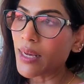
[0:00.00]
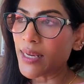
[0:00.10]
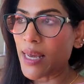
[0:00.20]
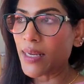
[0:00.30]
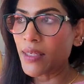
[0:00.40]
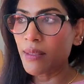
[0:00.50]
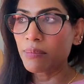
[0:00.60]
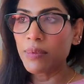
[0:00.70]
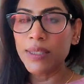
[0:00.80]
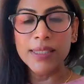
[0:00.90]

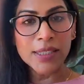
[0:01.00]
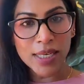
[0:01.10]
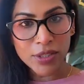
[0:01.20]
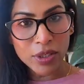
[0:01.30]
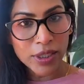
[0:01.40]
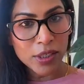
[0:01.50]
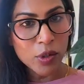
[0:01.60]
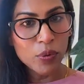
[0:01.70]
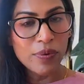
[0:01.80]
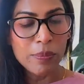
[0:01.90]
This does not
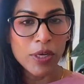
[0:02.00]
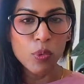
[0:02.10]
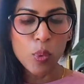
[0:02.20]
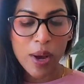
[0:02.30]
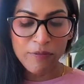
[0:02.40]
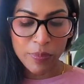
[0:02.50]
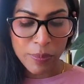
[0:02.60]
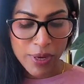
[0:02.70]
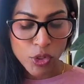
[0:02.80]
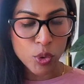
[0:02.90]
include women who have
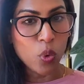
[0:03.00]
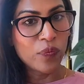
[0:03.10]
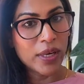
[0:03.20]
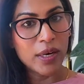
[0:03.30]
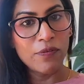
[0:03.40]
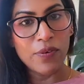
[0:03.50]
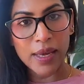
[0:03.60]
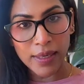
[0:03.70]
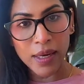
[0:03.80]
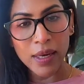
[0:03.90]
premature ovarian
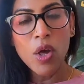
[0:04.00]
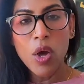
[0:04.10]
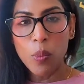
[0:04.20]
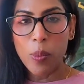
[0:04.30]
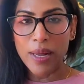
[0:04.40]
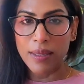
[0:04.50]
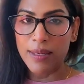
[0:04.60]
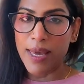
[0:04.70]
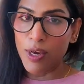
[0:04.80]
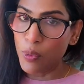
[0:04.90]
failure when
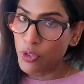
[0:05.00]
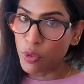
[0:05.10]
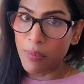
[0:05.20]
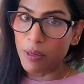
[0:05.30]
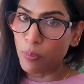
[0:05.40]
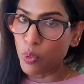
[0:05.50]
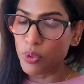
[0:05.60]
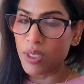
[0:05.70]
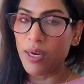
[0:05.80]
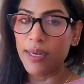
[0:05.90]
they go into menopause
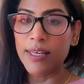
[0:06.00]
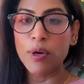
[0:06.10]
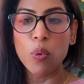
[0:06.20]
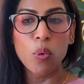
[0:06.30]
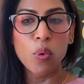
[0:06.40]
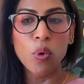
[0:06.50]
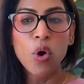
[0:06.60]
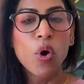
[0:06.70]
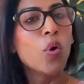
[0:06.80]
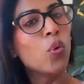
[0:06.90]
early or
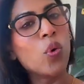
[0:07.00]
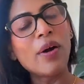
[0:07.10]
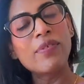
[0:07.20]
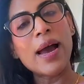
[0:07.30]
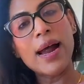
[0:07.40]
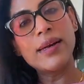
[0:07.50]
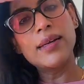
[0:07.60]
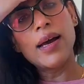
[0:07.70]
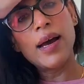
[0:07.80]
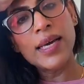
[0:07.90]
who have had
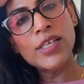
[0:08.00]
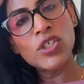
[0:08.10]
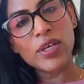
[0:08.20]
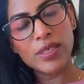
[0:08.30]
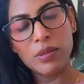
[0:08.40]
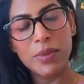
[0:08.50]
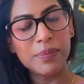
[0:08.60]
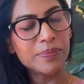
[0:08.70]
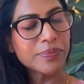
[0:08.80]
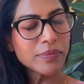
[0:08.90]

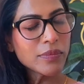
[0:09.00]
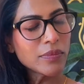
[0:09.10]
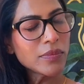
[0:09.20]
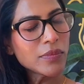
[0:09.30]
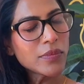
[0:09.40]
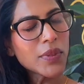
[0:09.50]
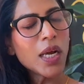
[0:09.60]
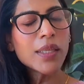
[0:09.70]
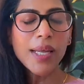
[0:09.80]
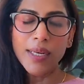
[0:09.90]
hysterectomy.
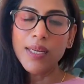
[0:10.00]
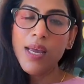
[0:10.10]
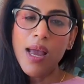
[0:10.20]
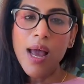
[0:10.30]
Then,